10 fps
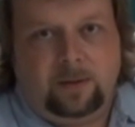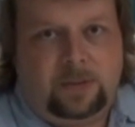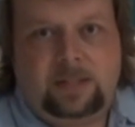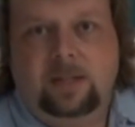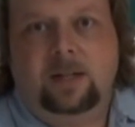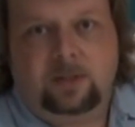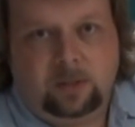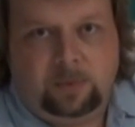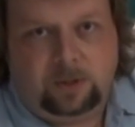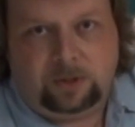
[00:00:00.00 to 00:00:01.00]
that's not
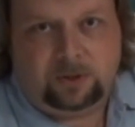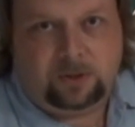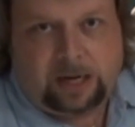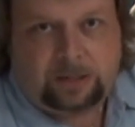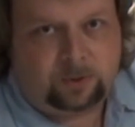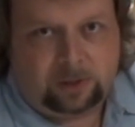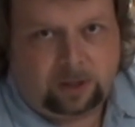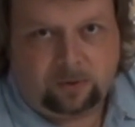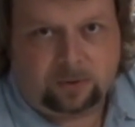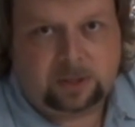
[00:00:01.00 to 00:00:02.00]
something that you're naturally
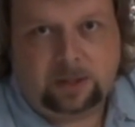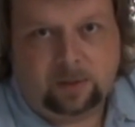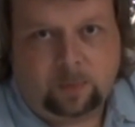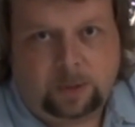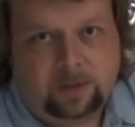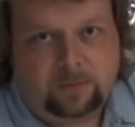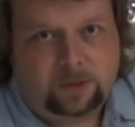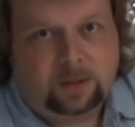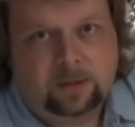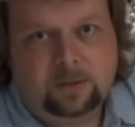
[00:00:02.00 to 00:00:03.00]
going to see on a
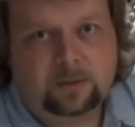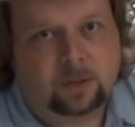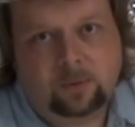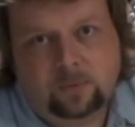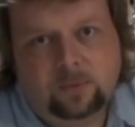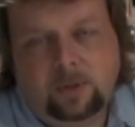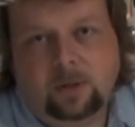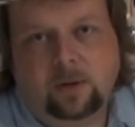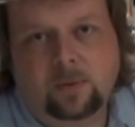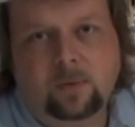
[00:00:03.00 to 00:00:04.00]
Peavey. So,
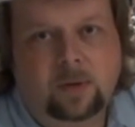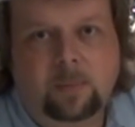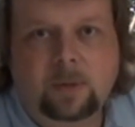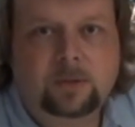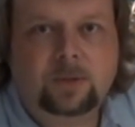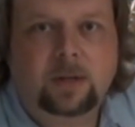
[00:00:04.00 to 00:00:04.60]
you know, I'm not